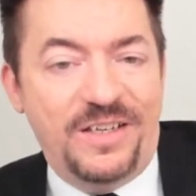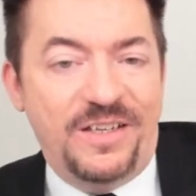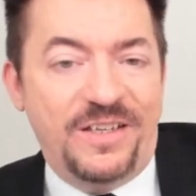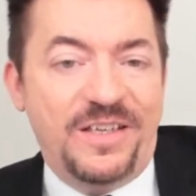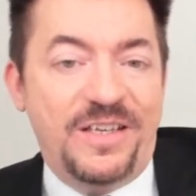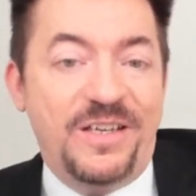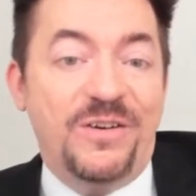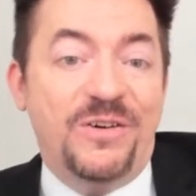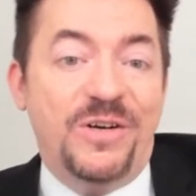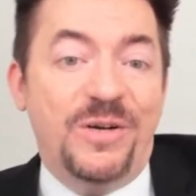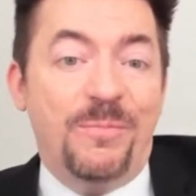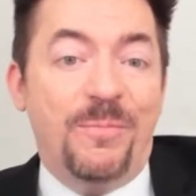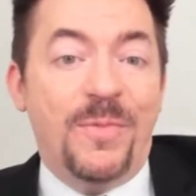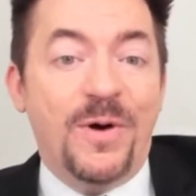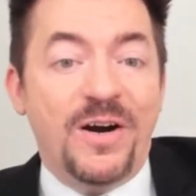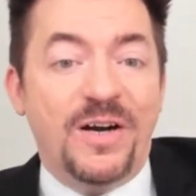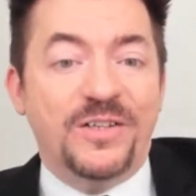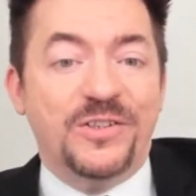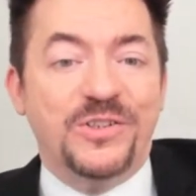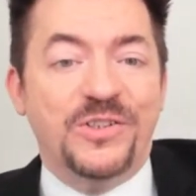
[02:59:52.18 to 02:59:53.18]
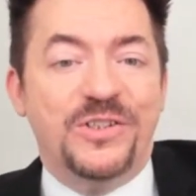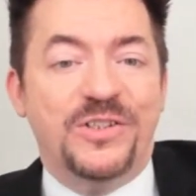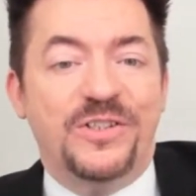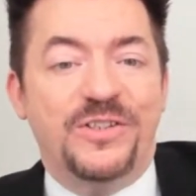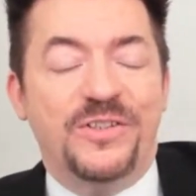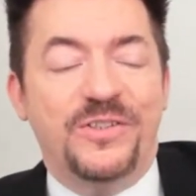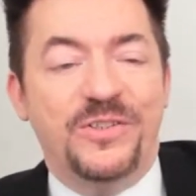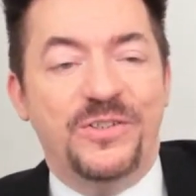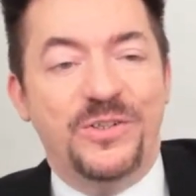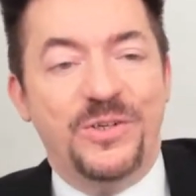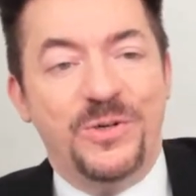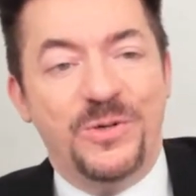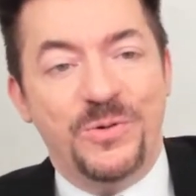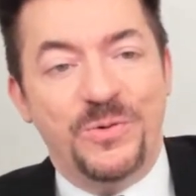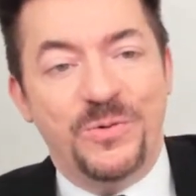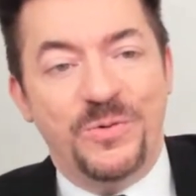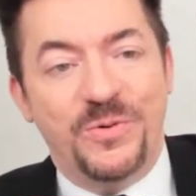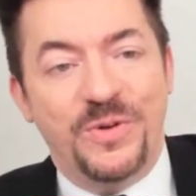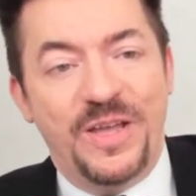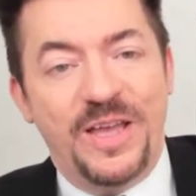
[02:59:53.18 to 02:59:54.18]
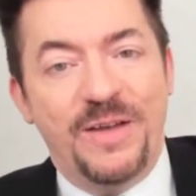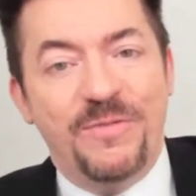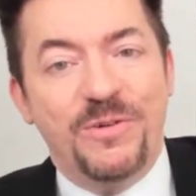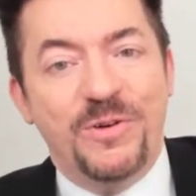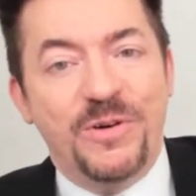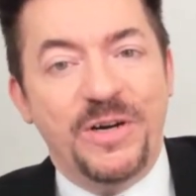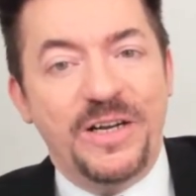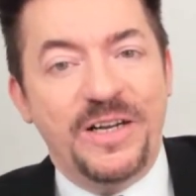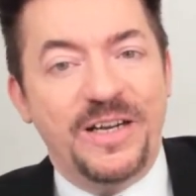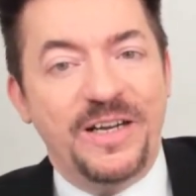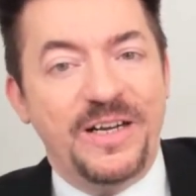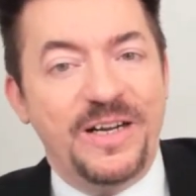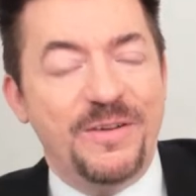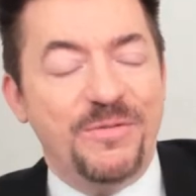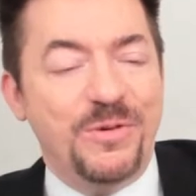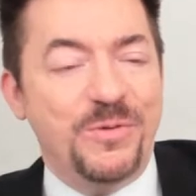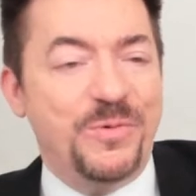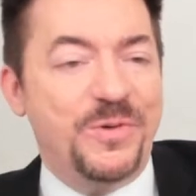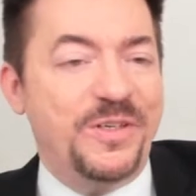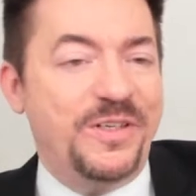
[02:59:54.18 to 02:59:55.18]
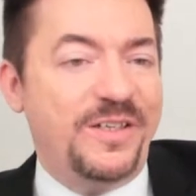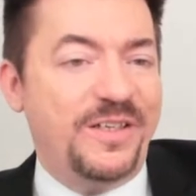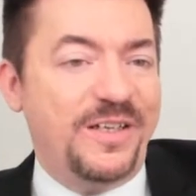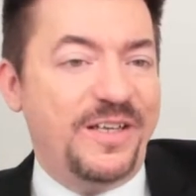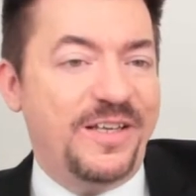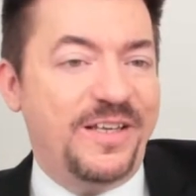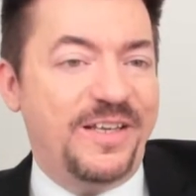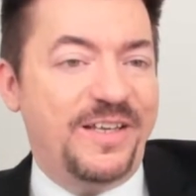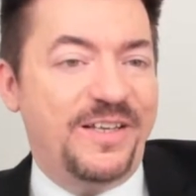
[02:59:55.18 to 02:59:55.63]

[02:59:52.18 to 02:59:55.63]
here in March. So have a great night, everyone.